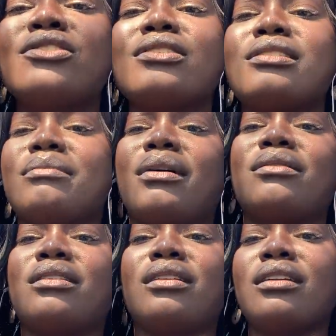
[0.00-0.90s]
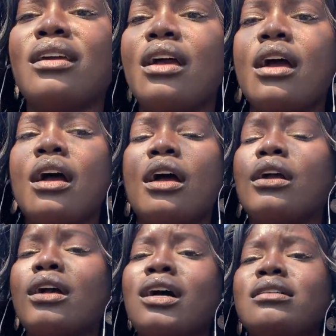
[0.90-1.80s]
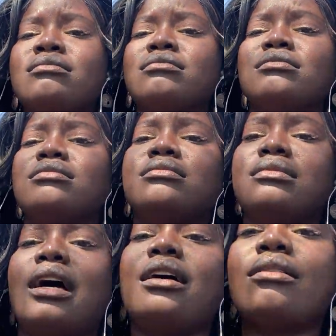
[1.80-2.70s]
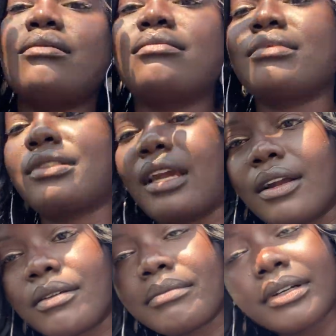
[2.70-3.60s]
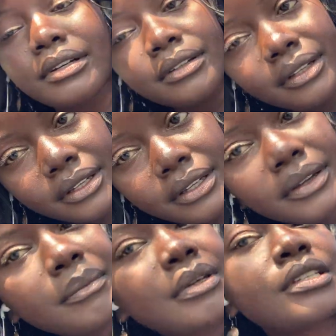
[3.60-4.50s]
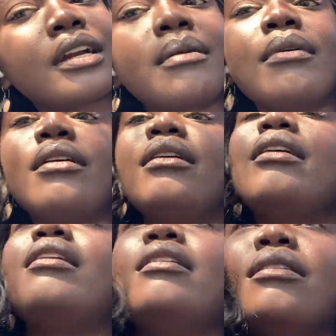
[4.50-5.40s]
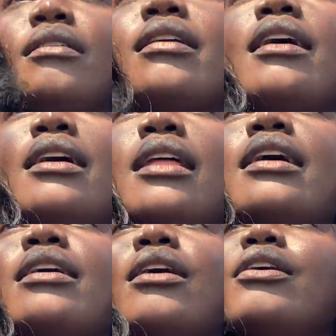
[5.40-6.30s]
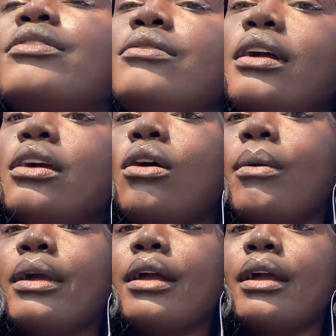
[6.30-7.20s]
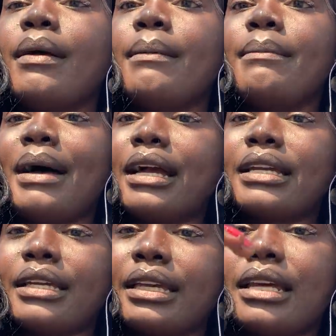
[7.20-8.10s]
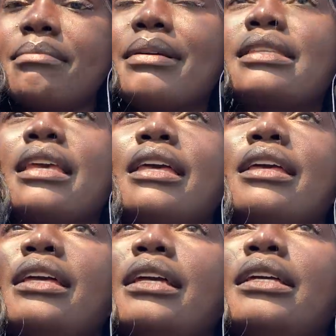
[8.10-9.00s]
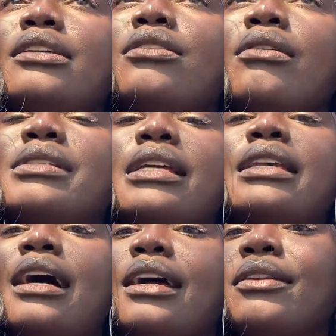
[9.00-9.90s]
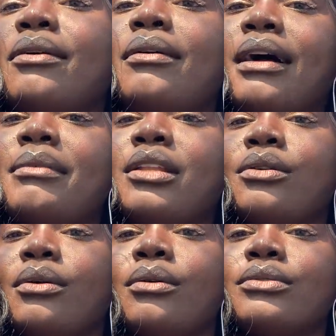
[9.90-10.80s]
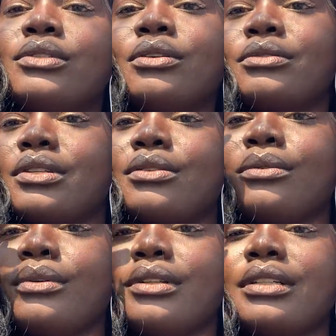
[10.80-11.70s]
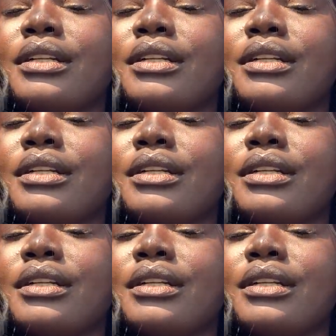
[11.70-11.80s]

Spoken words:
Just deep out-y. Come, I don't care, but basically come, oh, okay, like, are you like going back again? Parce que, you know, he's like, yeah, I know, I'm a little old to go to school.